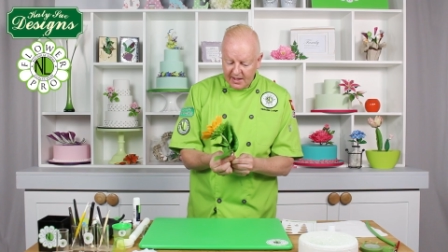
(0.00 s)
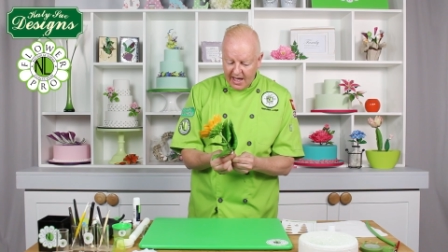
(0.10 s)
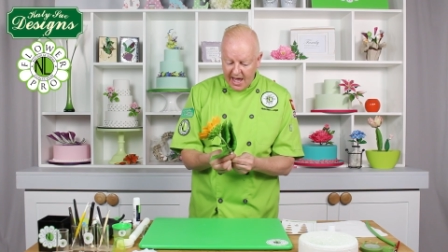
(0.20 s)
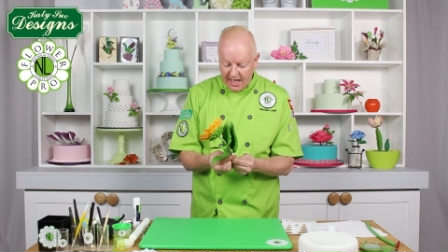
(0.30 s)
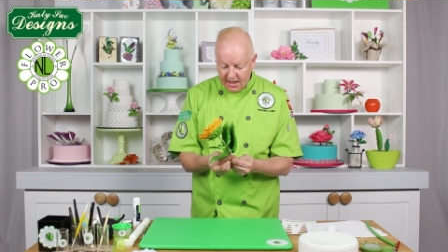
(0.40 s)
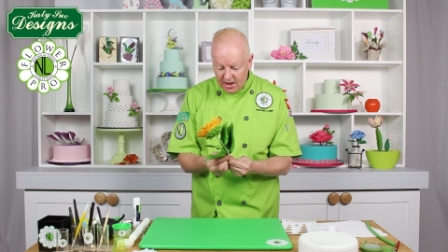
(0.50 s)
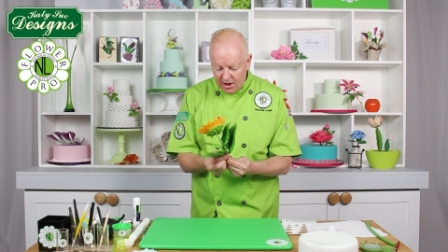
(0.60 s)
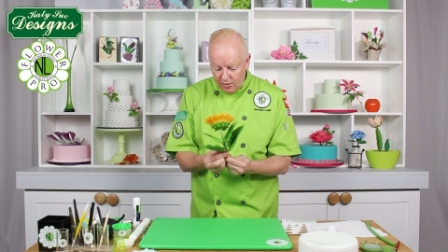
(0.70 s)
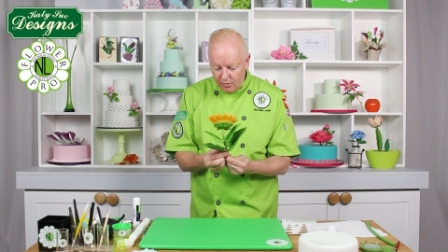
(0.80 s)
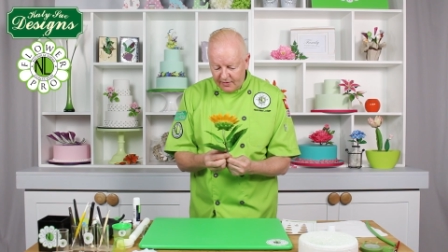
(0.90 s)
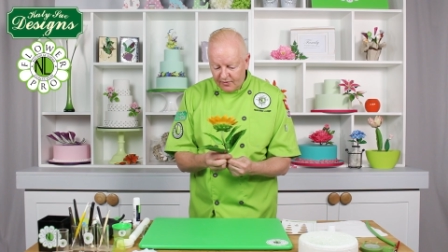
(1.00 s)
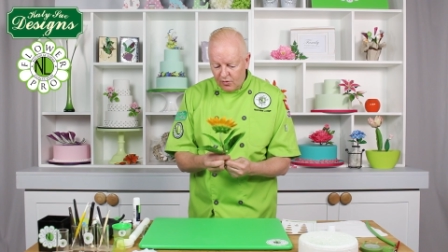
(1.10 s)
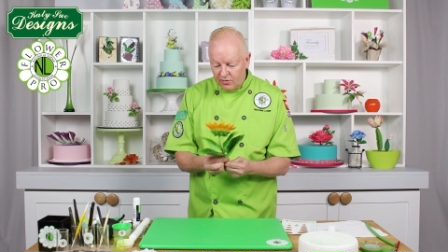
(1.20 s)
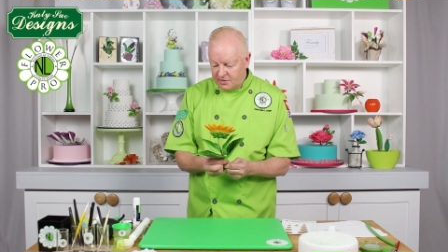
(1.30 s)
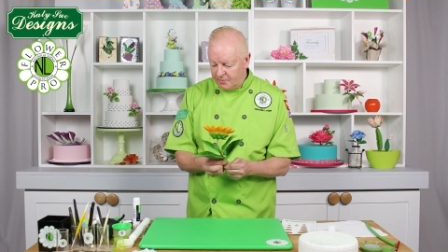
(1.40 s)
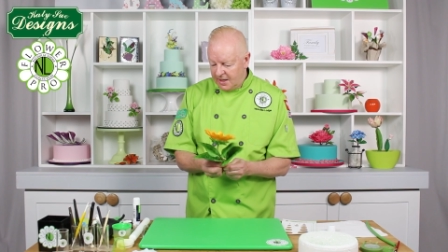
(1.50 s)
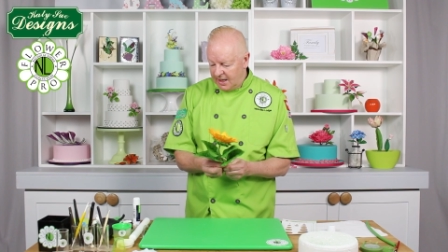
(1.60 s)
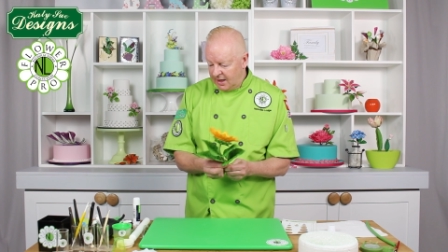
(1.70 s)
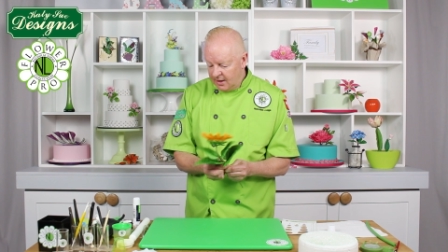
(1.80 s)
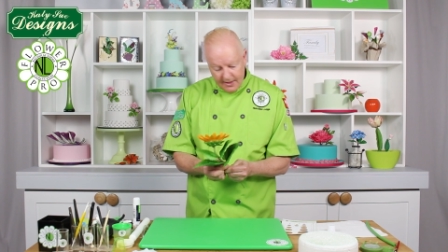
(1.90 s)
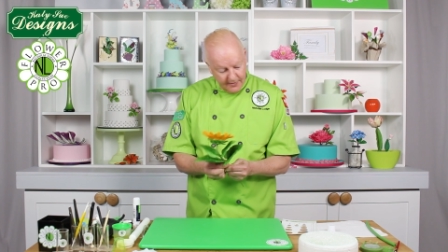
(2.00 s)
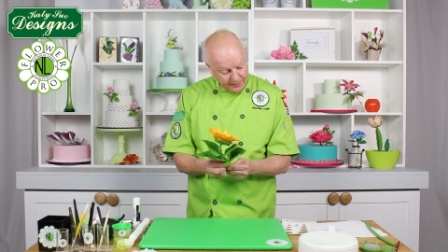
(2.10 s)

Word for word: the cake would of course be,